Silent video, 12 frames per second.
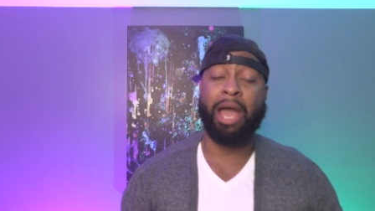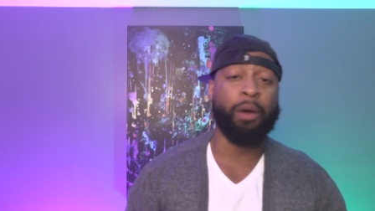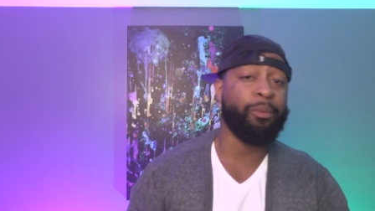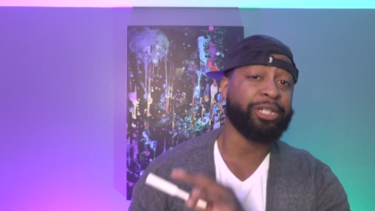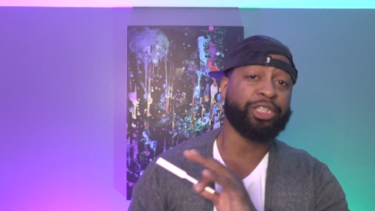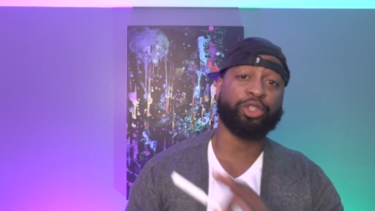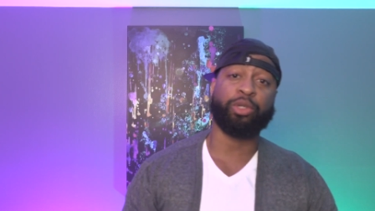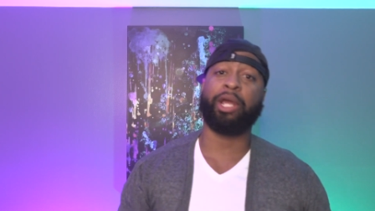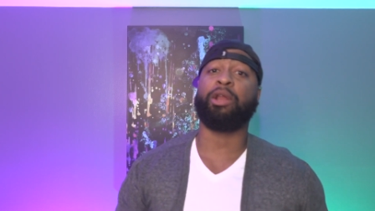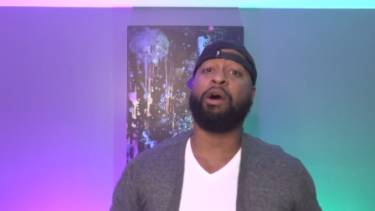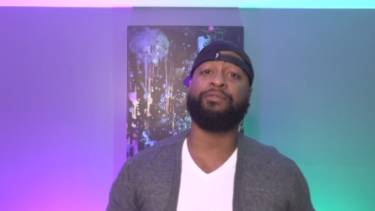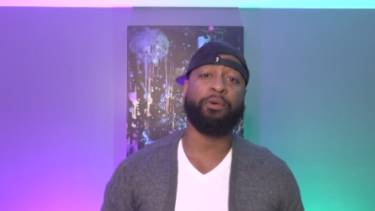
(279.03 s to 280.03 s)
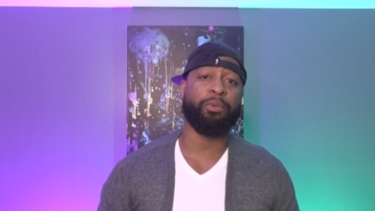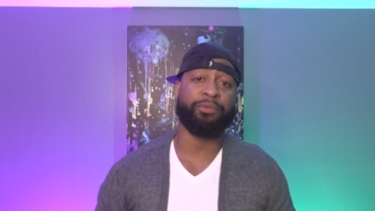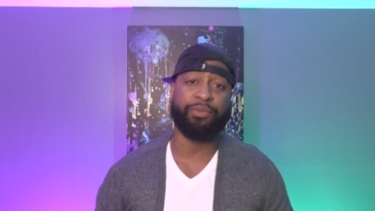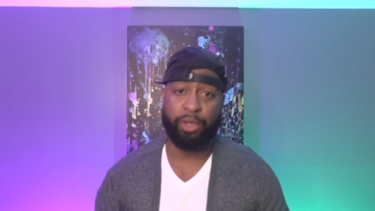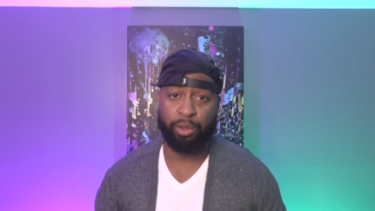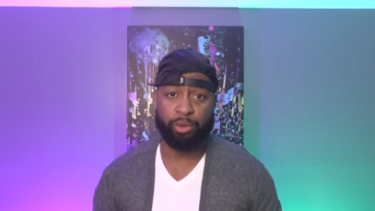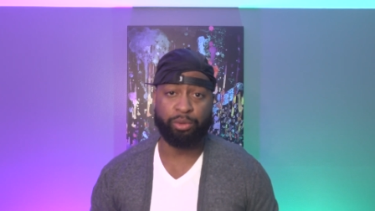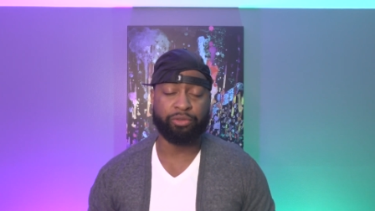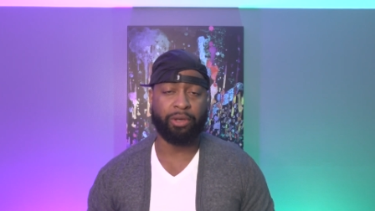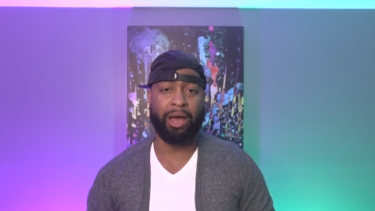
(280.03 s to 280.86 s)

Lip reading: I went straight off of reviews.